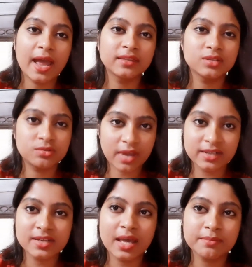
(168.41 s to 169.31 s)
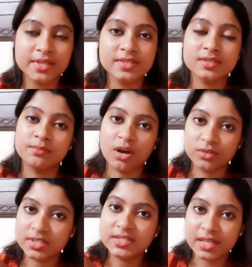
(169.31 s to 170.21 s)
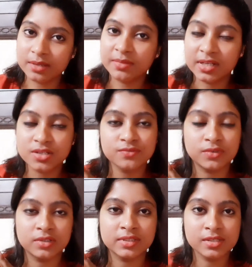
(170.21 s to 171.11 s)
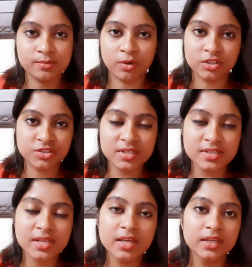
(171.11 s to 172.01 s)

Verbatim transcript: And the drying time is about 10 minutes for these polishes.